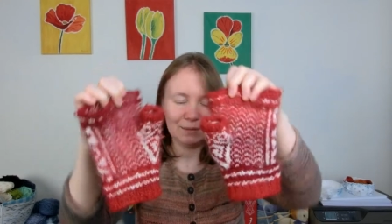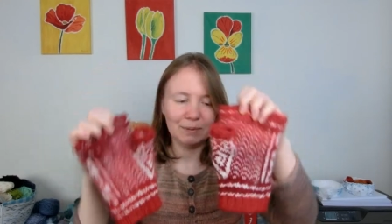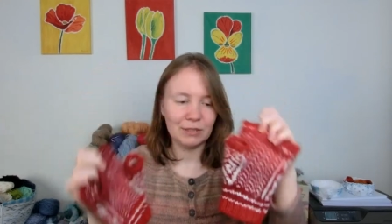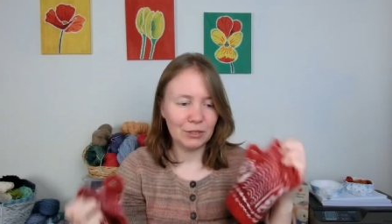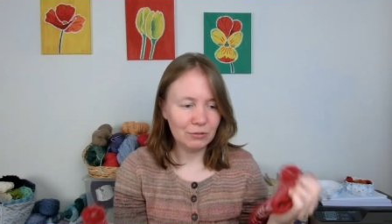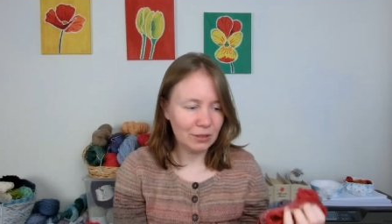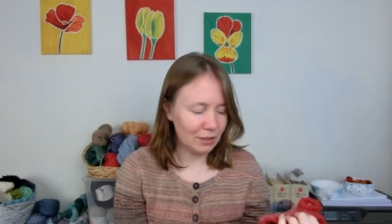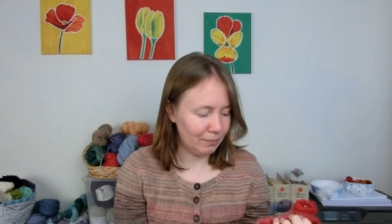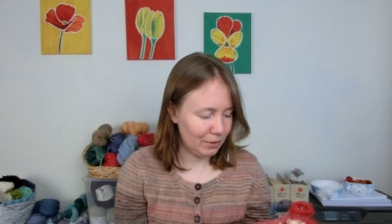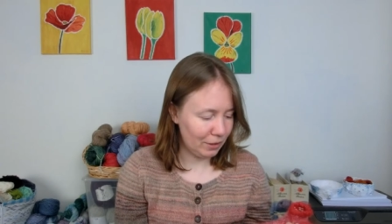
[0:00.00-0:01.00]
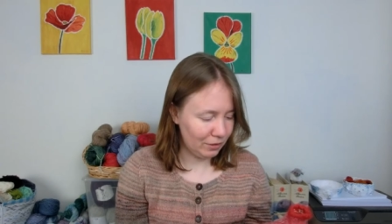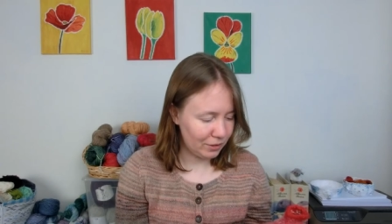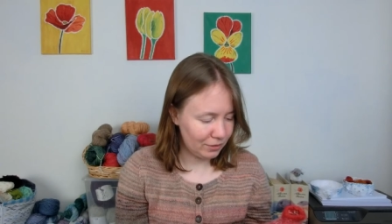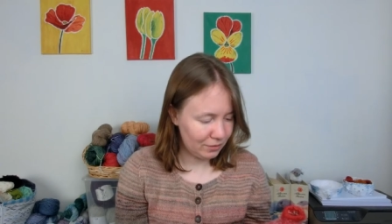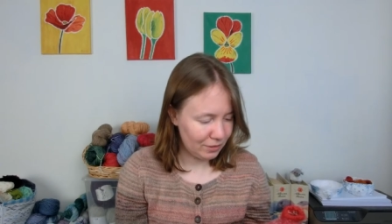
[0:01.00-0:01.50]
been using them a lot.
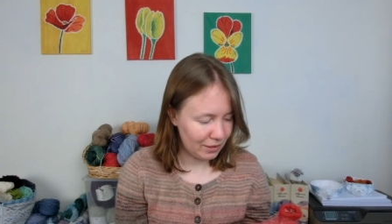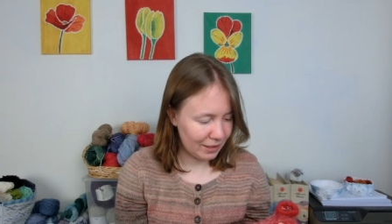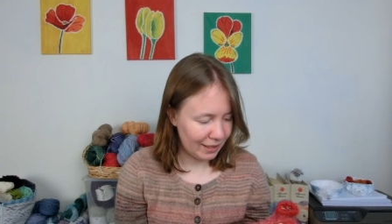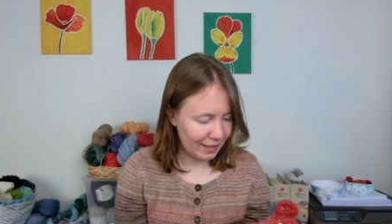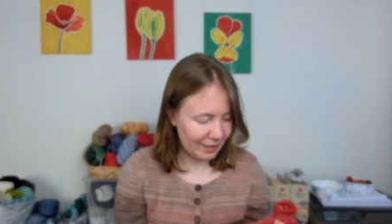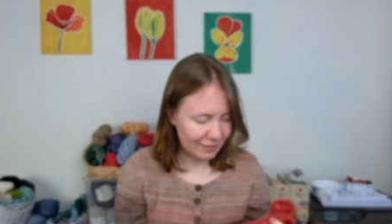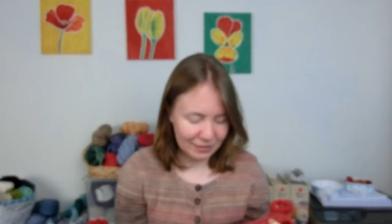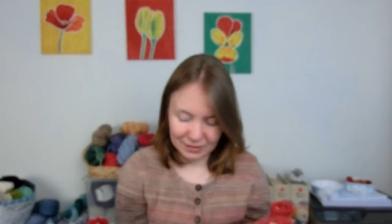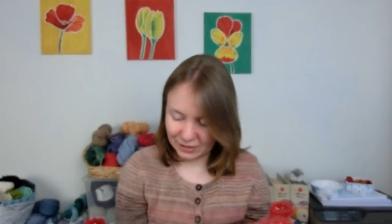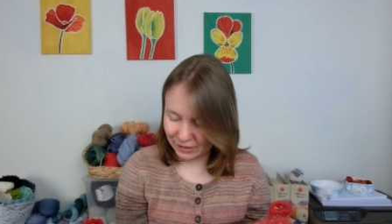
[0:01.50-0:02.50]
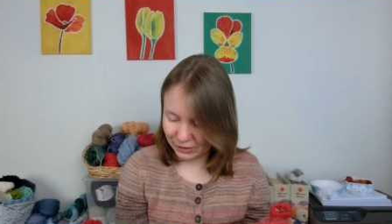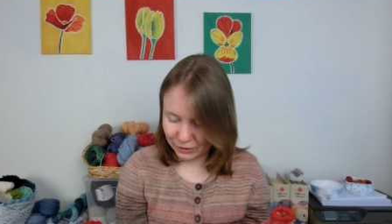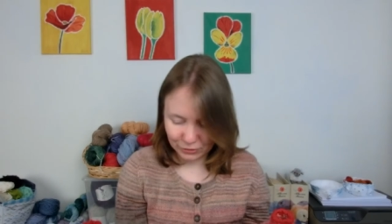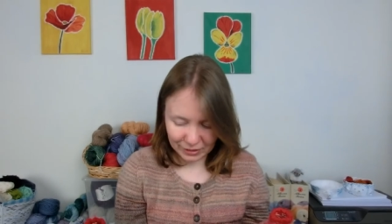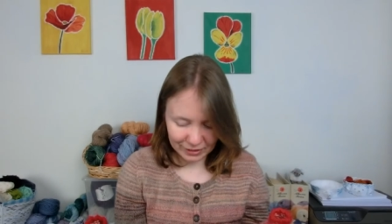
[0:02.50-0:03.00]
And uh,
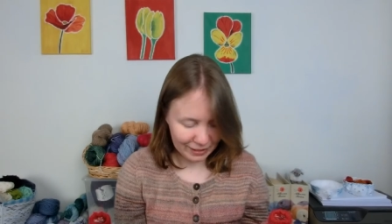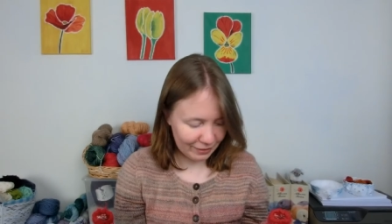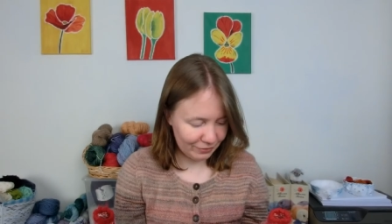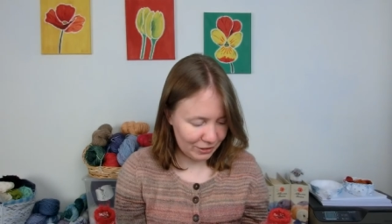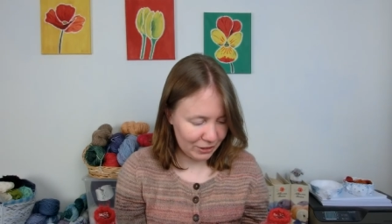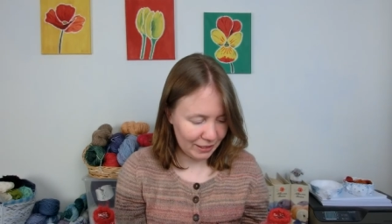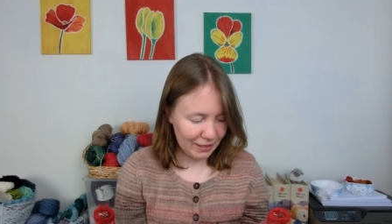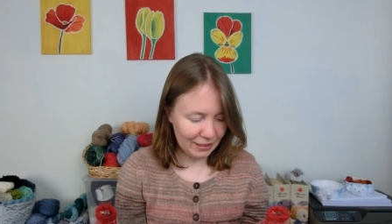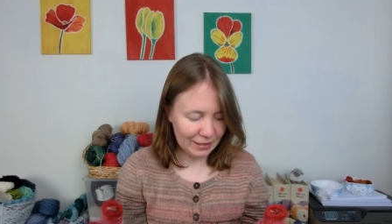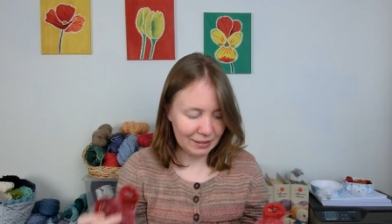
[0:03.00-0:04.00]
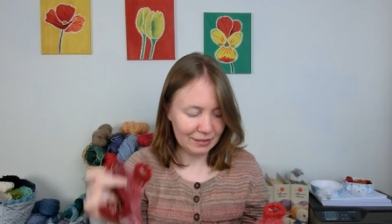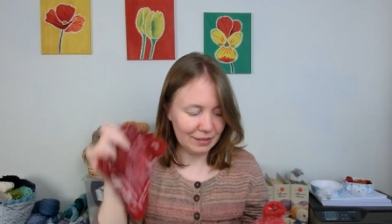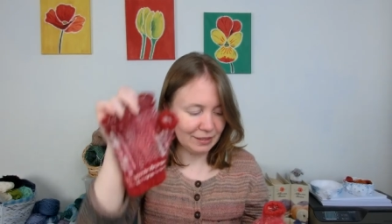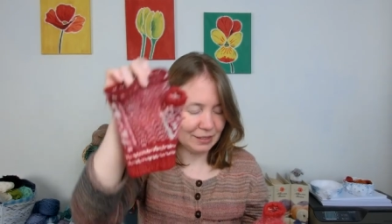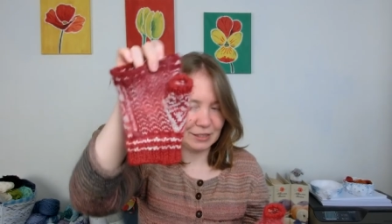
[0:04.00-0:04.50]
you can kind of see that
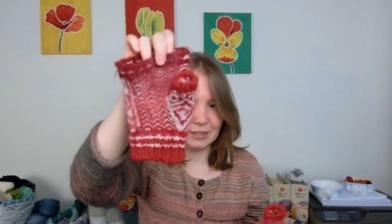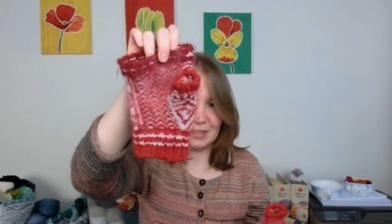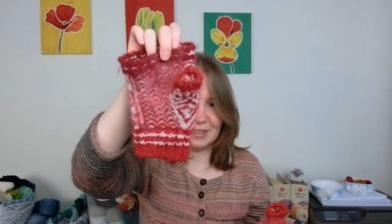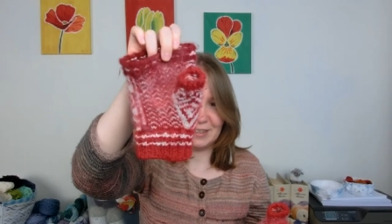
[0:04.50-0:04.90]
this is uh,